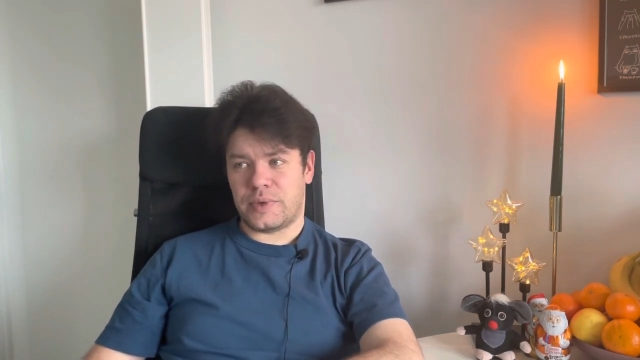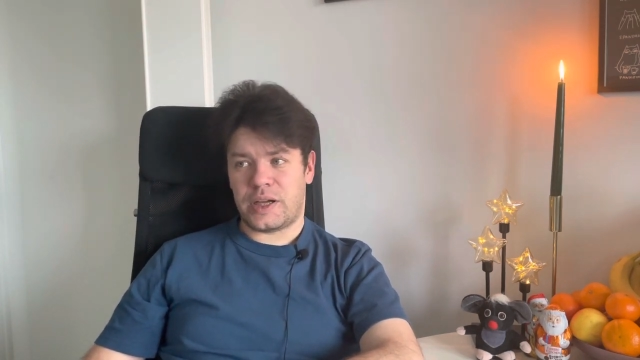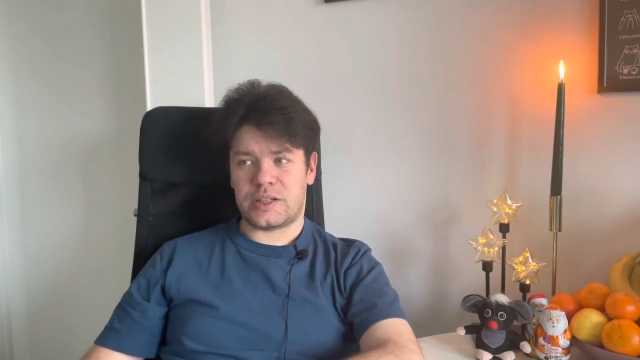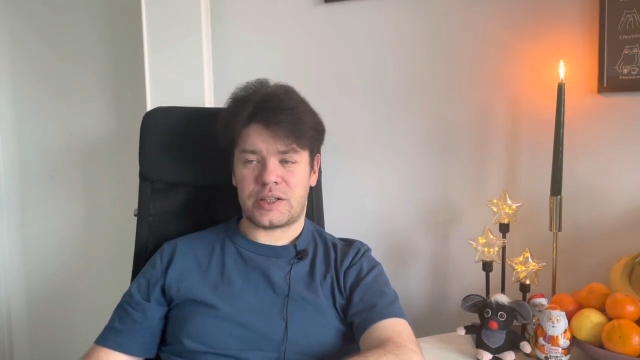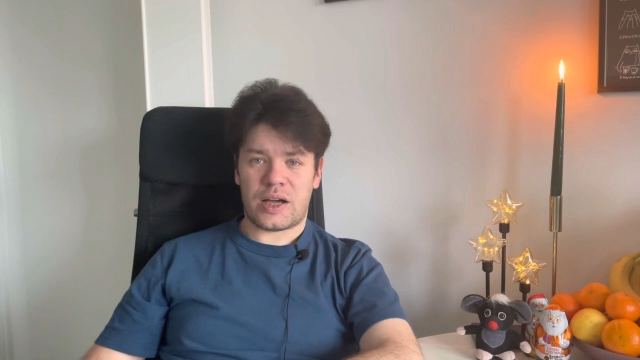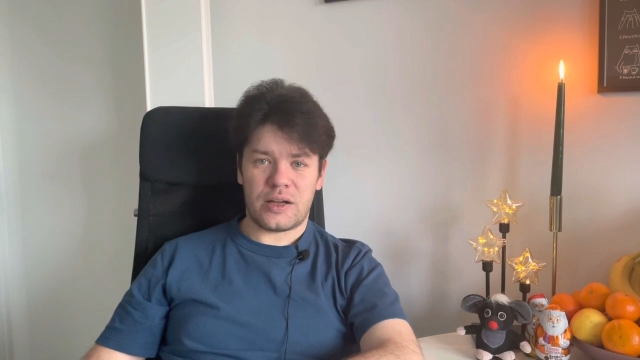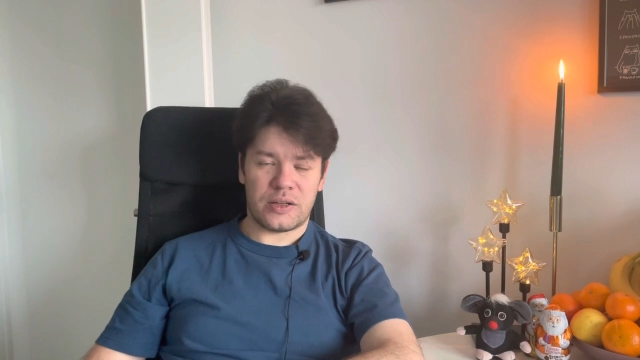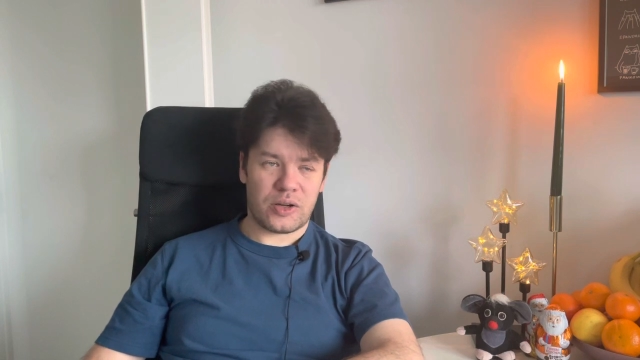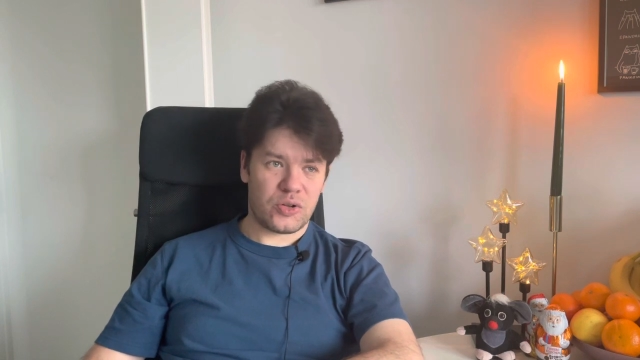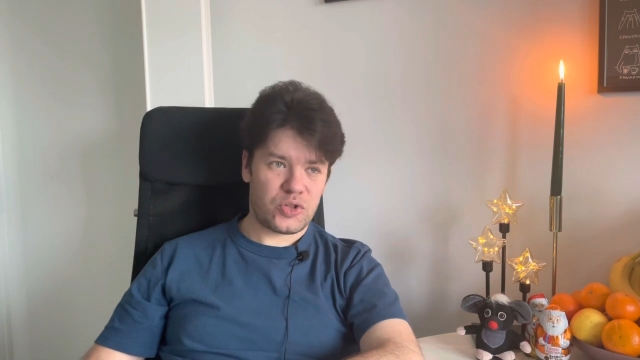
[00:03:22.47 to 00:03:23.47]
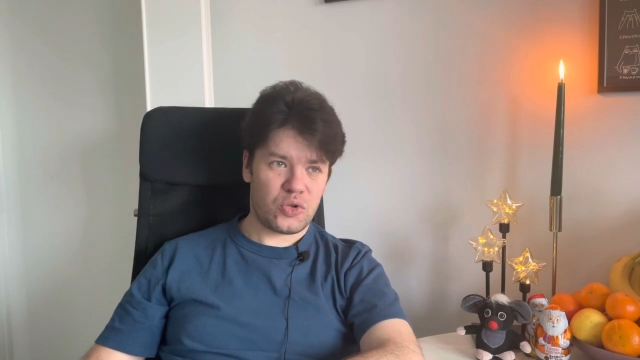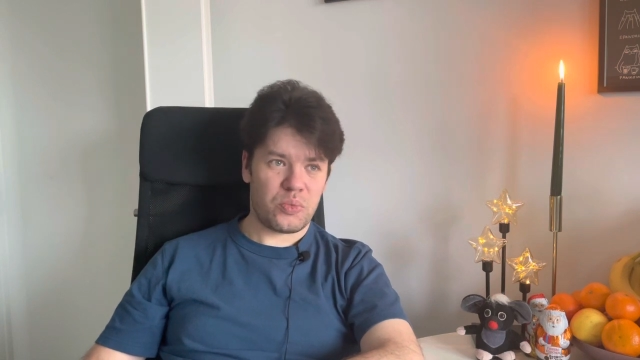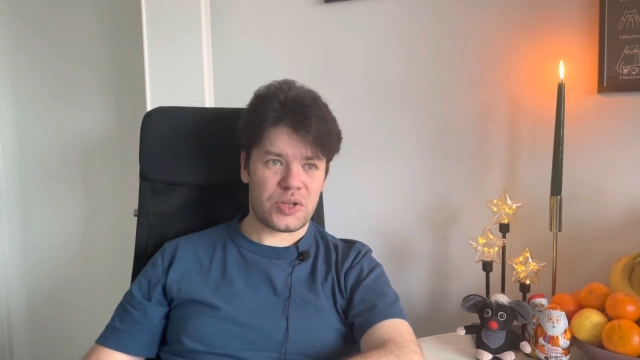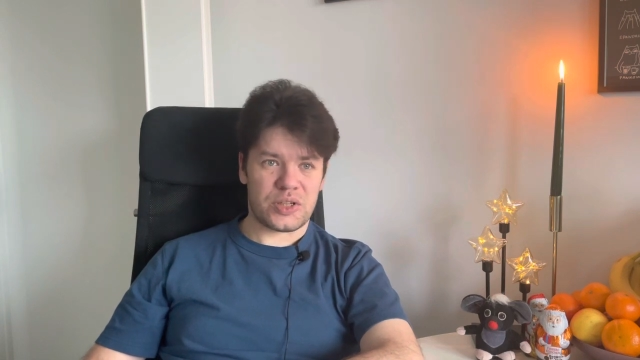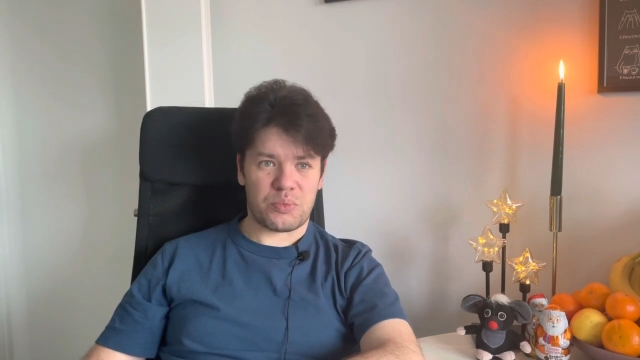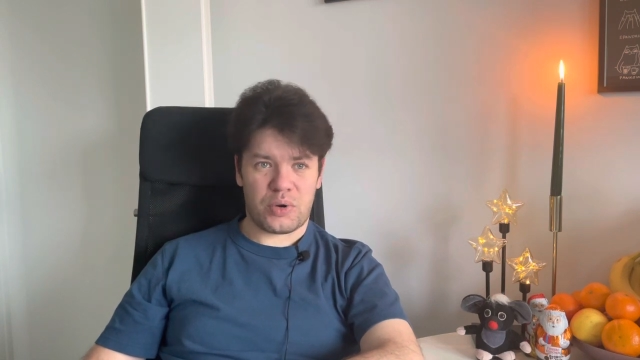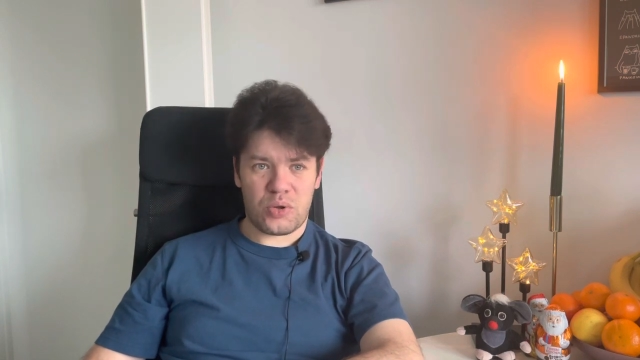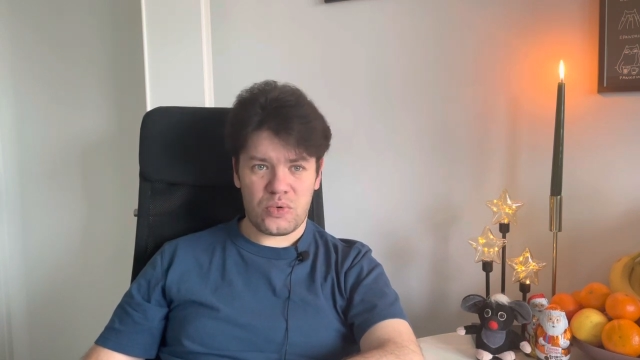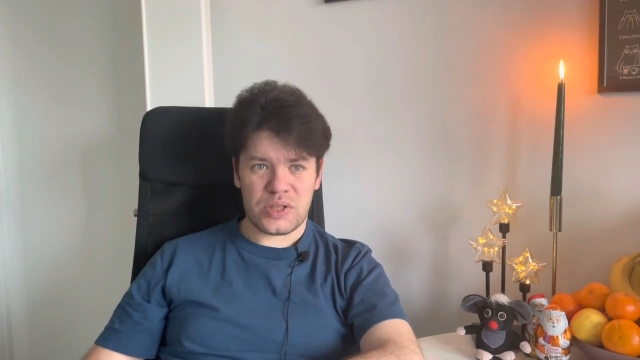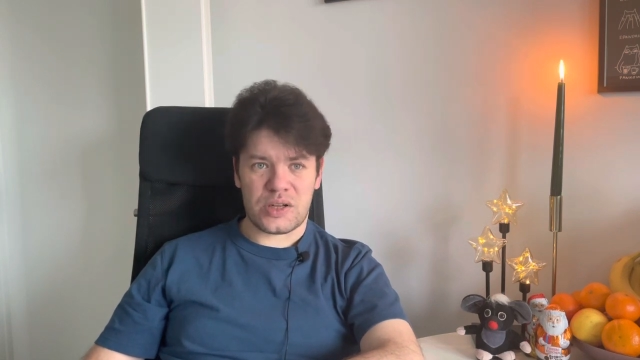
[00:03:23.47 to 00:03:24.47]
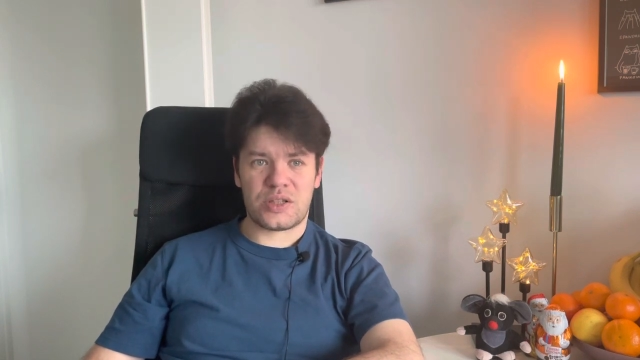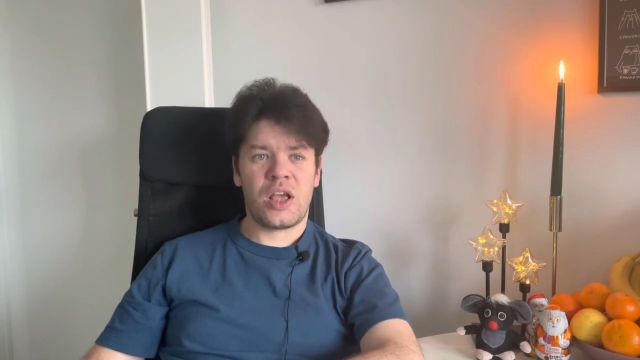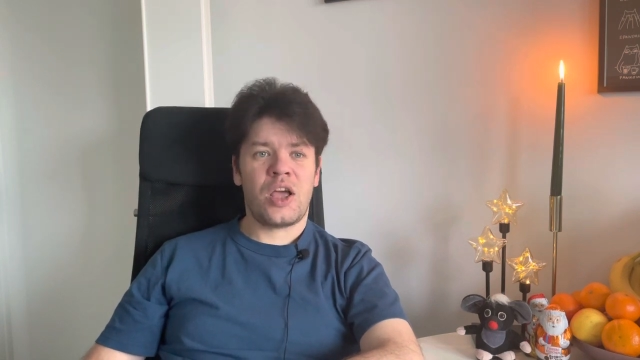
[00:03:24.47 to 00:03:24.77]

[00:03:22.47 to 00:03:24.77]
and consumers and producers